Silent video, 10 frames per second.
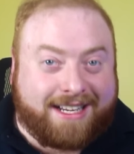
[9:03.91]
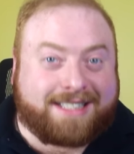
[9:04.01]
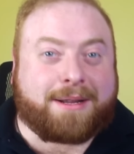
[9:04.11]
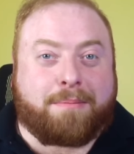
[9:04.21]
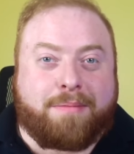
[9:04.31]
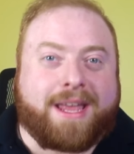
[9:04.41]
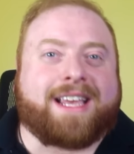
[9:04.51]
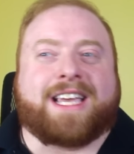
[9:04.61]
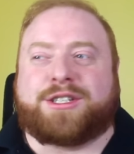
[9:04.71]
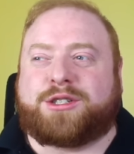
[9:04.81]
is a
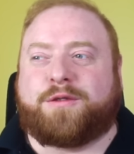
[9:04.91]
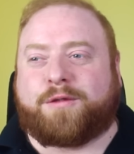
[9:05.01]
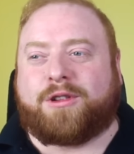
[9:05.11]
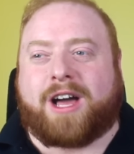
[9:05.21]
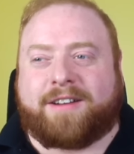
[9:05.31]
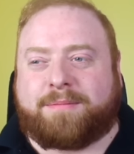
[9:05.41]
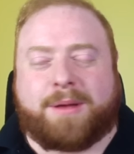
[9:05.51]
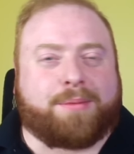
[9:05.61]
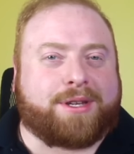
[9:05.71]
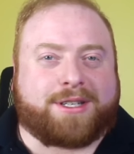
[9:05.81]
big issue for a lot of
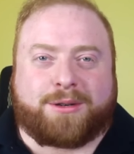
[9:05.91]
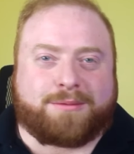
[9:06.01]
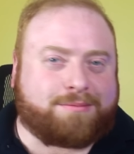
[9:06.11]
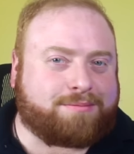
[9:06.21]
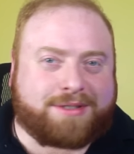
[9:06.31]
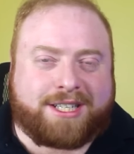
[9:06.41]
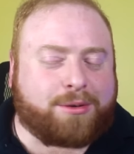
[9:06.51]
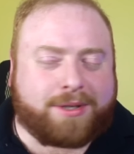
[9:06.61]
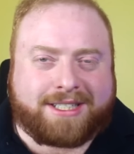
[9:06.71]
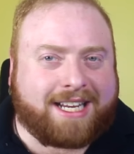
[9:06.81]
people that don't
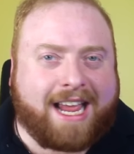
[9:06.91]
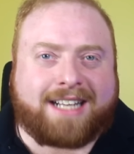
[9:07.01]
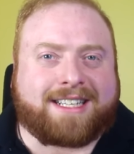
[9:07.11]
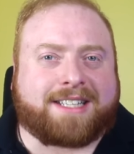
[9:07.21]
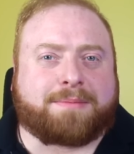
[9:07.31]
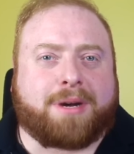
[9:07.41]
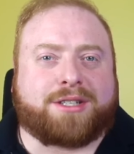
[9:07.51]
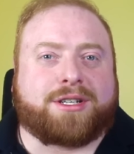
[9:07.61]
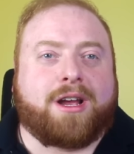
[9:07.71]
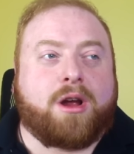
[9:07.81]
deal with DNA tests
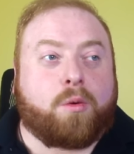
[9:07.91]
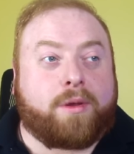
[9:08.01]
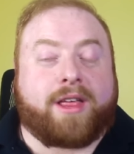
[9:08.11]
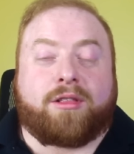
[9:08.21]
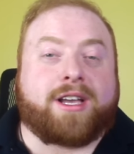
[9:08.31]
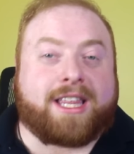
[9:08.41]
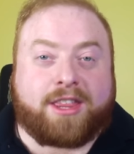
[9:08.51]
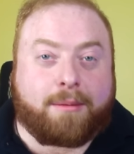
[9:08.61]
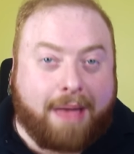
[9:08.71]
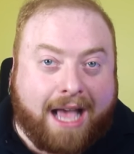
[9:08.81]
much, where they look at
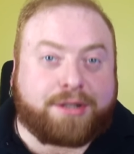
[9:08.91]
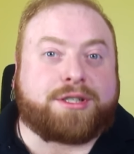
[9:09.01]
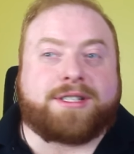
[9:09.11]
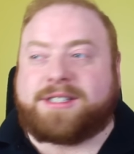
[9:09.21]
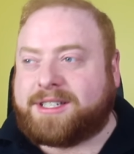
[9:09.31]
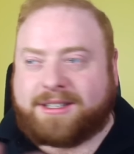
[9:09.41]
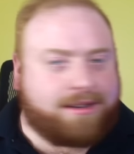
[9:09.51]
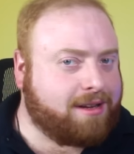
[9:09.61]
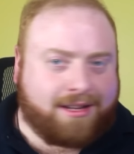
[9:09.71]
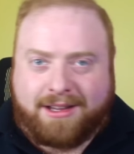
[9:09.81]
their matches and
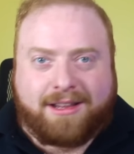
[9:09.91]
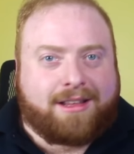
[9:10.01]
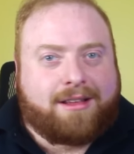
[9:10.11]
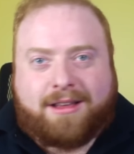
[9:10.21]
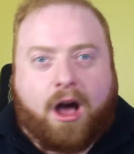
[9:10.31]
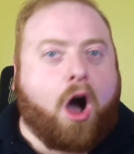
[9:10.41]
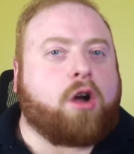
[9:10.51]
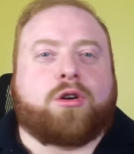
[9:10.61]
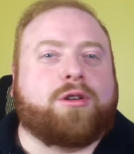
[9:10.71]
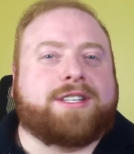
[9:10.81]

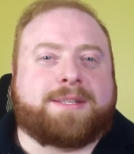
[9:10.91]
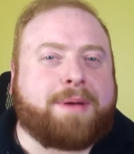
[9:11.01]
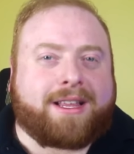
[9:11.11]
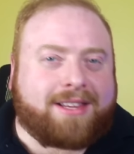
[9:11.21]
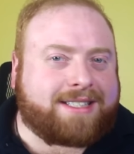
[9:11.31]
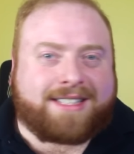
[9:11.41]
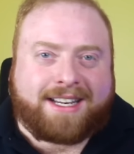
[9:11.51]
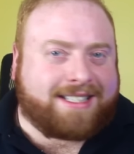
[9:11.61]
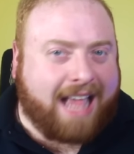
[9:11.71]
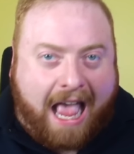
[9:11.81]
uncle is being
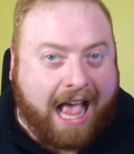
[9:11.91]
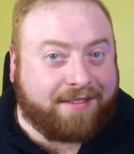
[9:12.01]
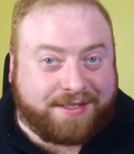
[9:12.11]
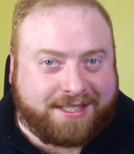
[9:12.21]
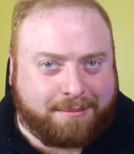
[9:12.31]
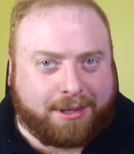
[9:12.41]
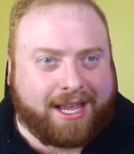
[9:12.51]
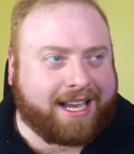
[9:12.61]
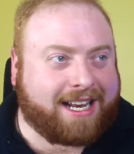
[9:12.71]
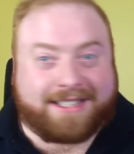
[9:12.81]
listed as a half
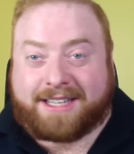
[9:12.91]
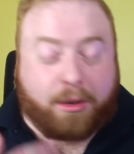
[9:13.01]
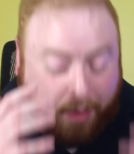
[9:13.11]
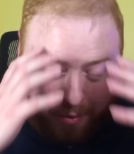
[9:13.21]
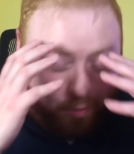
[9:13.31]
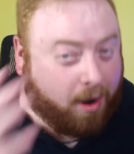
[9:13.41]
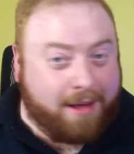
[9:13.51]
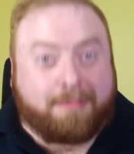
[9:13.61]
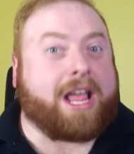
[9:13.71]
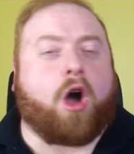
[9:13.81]
sibling, and it's like, wait,
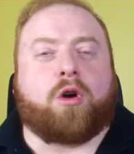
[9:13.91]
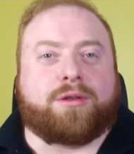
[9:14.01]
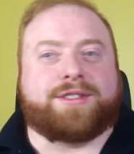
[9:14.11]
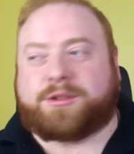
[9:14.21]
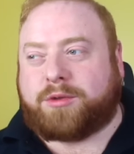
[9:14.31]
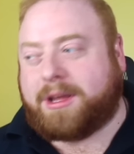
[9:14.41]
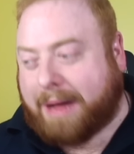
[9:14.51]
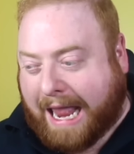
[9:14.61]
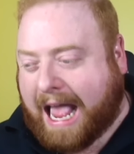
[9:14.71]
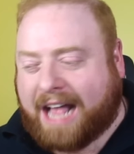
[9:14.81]
what? My uncle is really
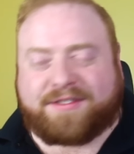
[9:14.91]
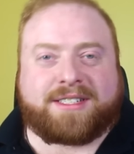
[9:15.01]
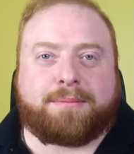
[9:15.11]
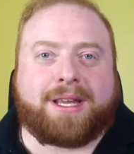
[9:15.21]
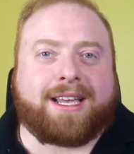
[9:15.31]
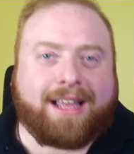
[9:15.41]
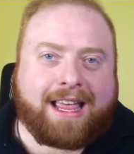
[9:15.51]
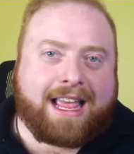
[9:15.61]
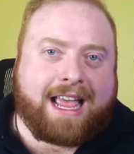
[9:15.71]
my half sibling?